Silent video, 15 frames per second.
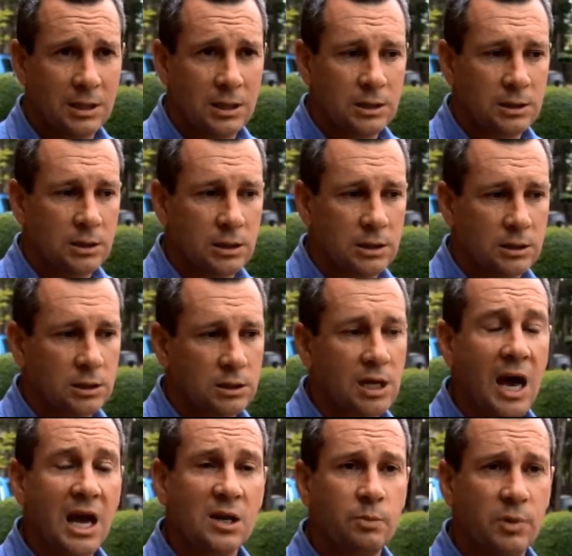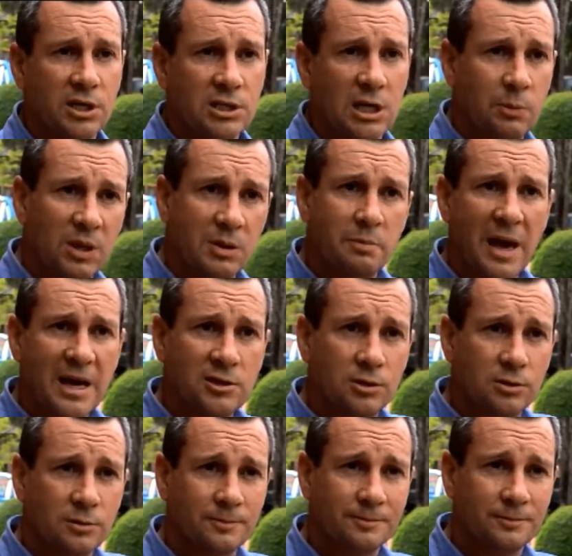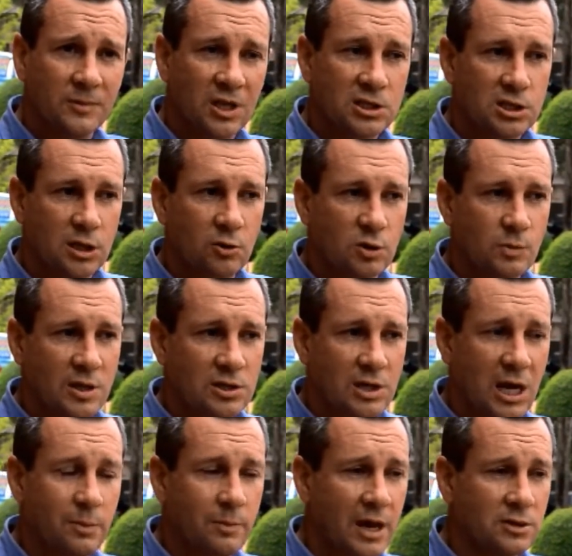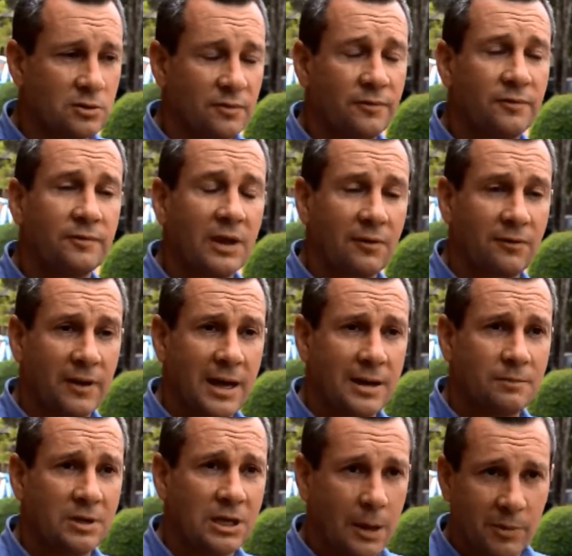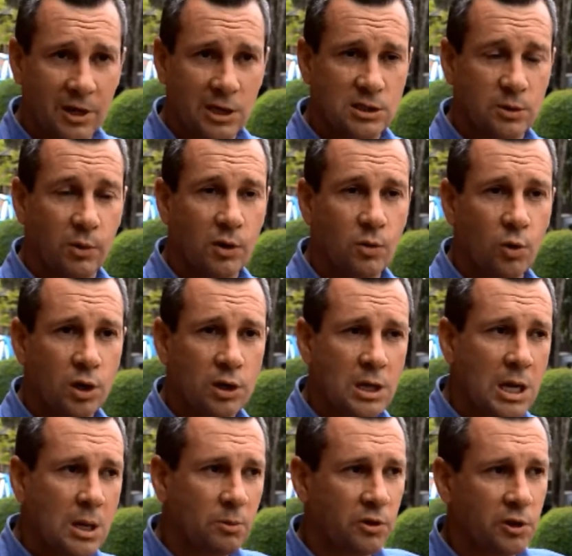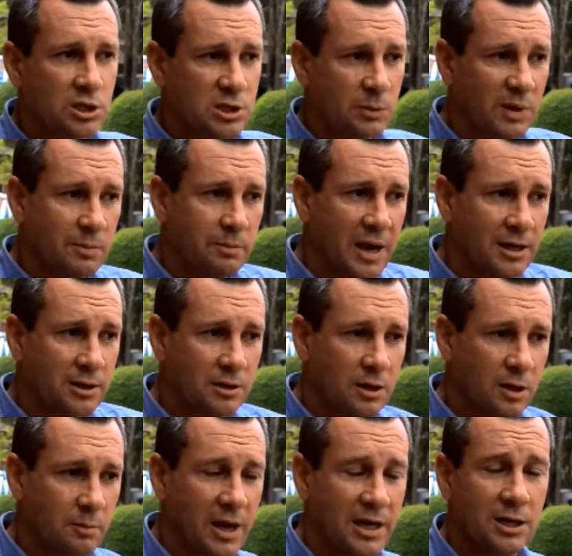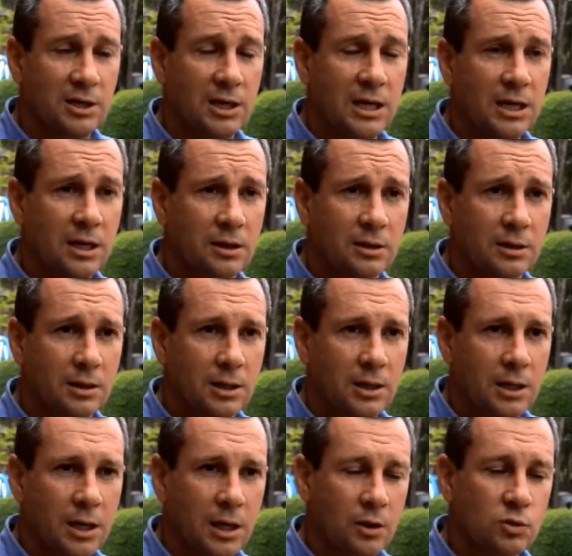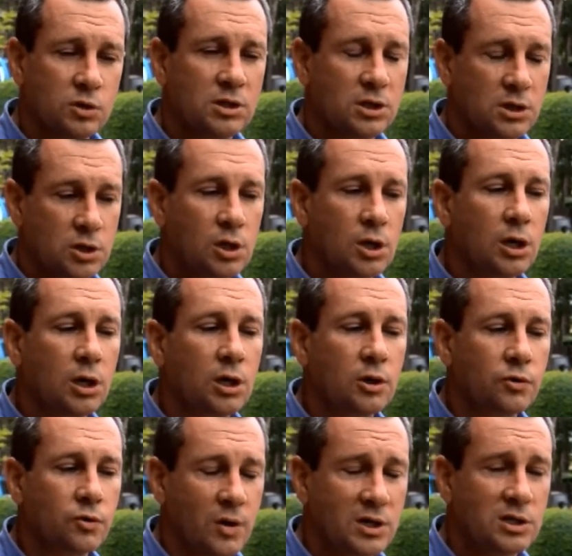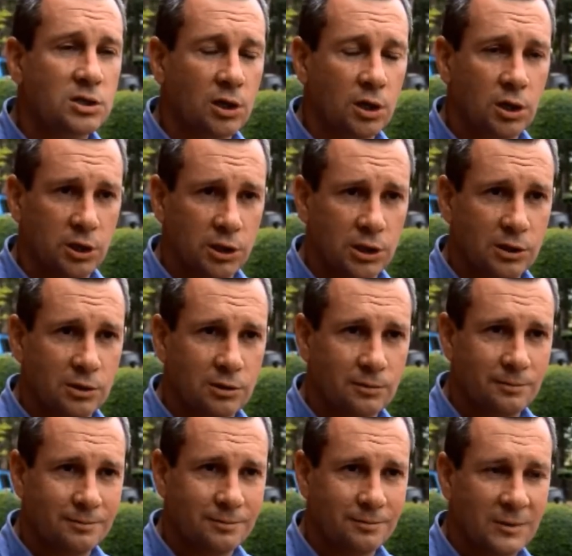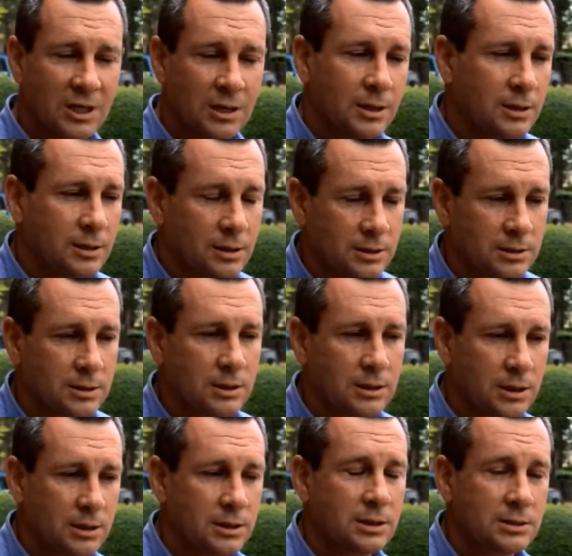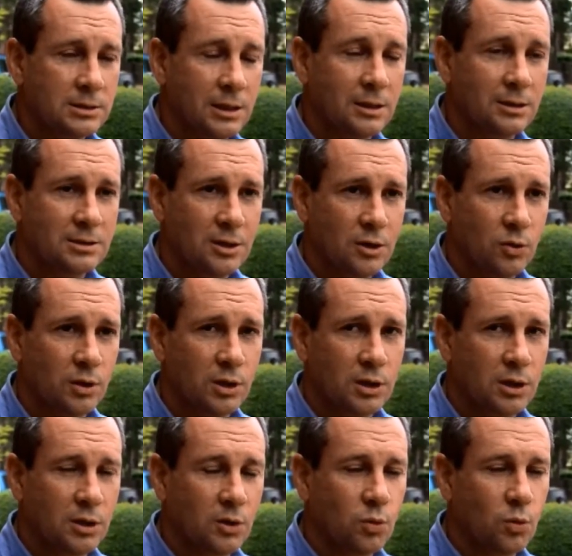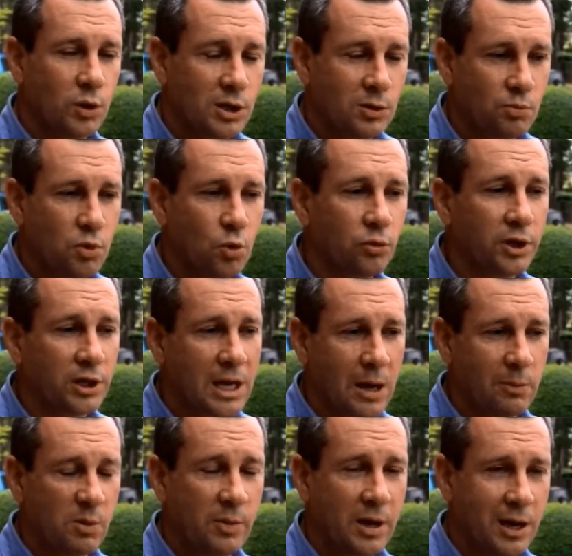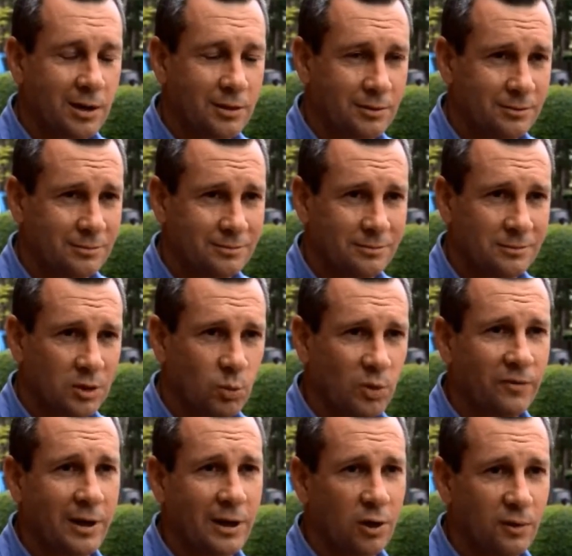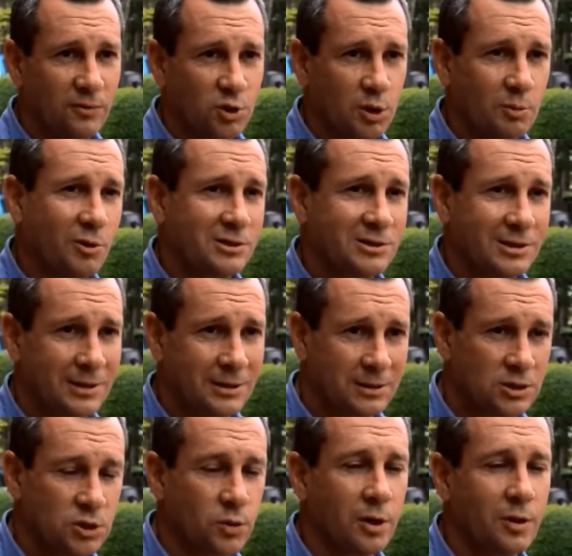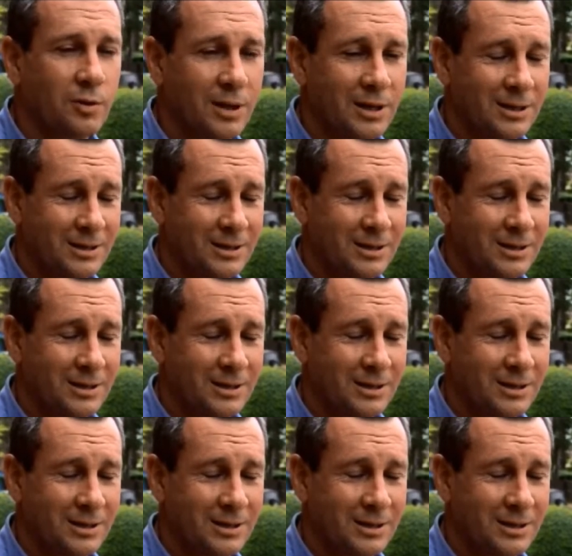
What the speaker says: The garden beds had been battered." Instead, because most garden beds are flat up against the brickwork, but these had been battered and battered down, and it was dressed and cleaned. And I said, "Yeah, I think so." So we pulled the carpet back, and we found live termites there straight away.